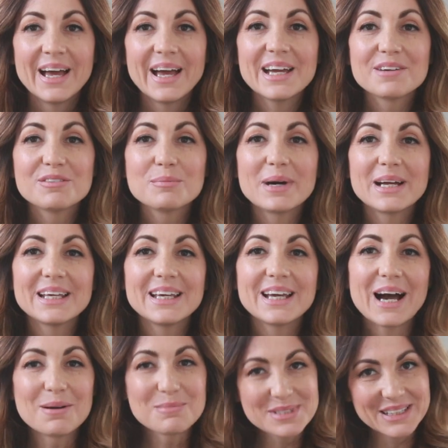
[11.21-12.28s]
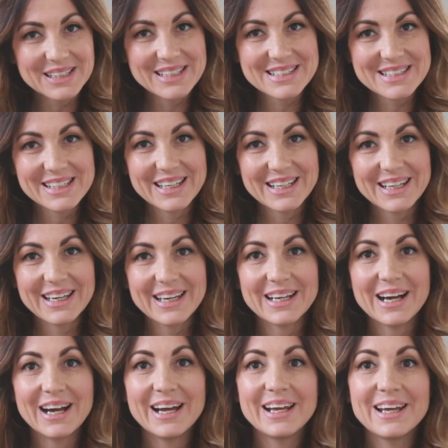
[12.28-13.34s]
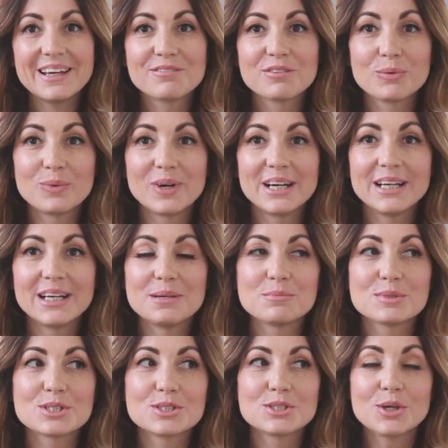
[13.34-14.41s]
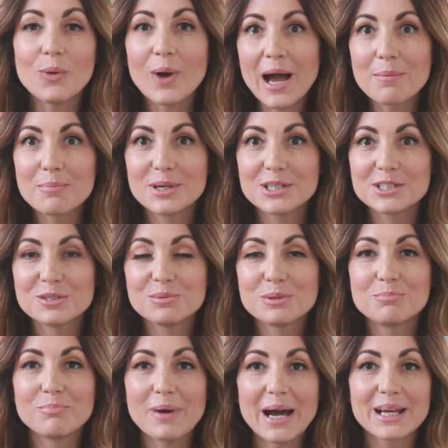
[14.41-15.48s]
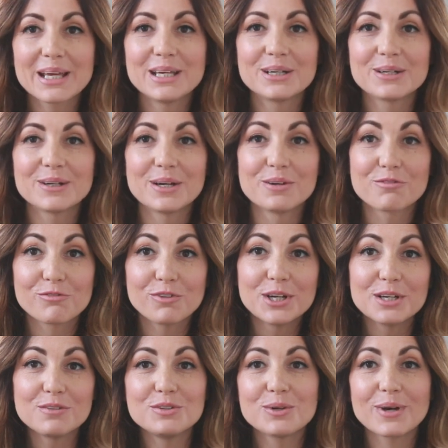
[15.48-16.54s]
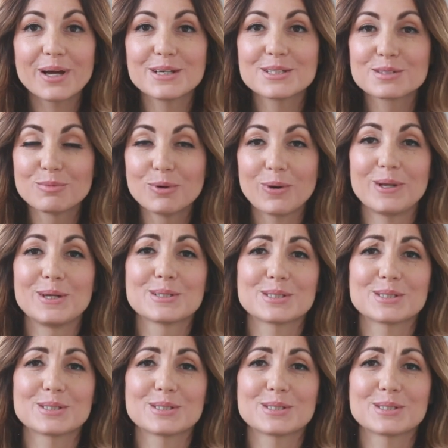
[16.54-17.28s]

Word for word: Hey everybody, I'm Delicia and I for one am so happy to be back here in front of you guys smoking a